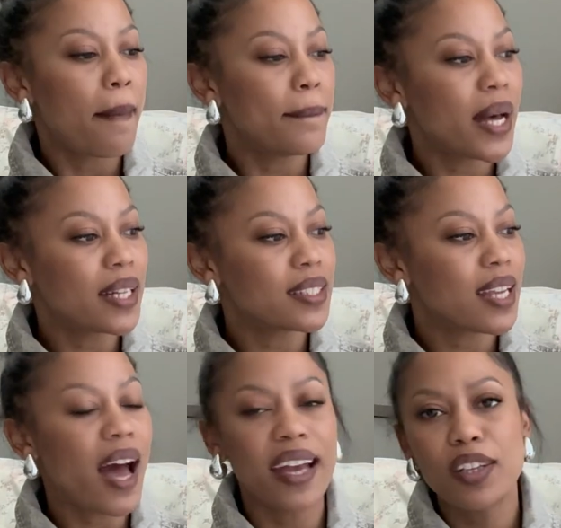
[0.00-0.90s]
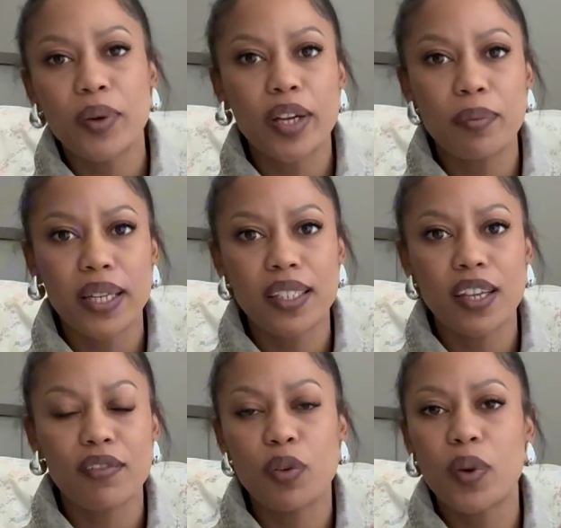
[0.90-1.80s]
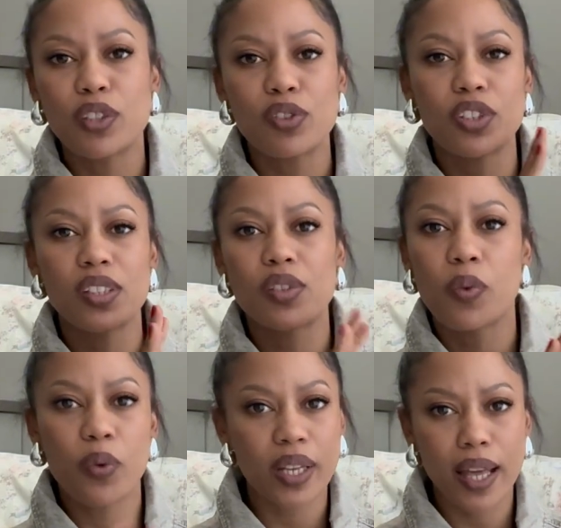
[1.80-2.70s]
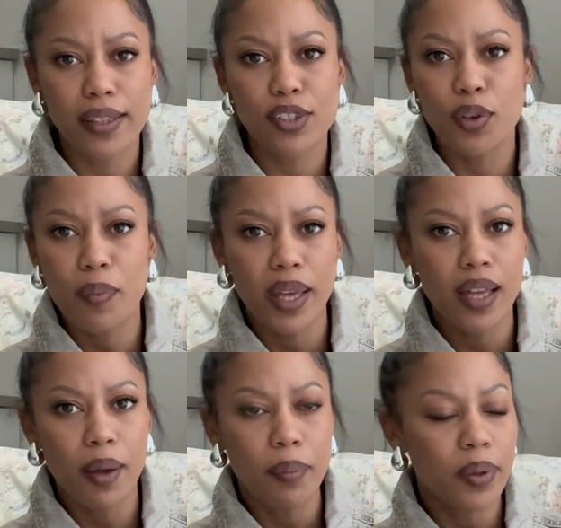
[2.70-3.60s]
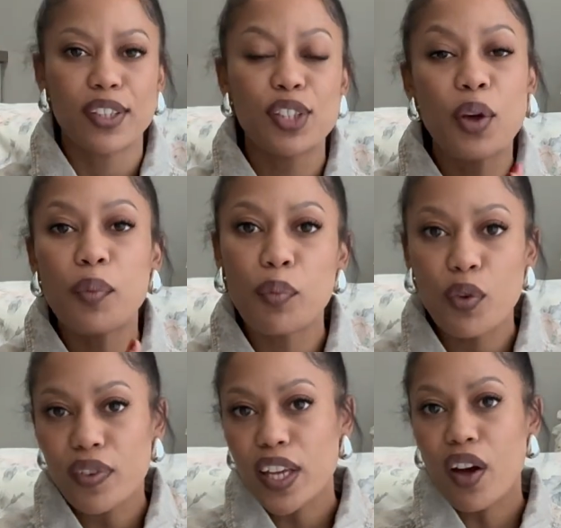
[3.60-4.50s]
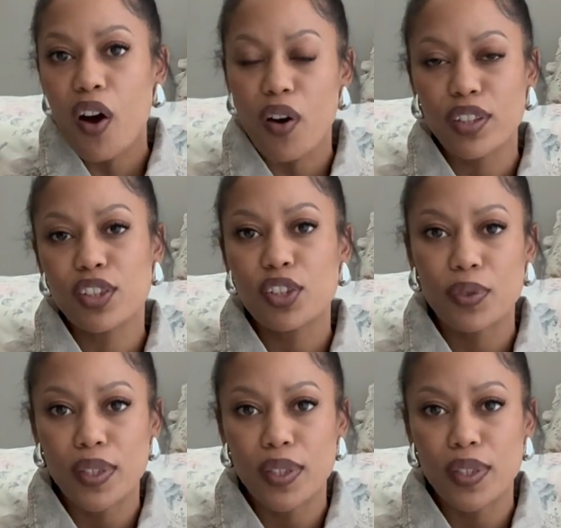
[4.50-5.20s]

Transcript: But highly recommend if you want to just organize your makeup. So moving on to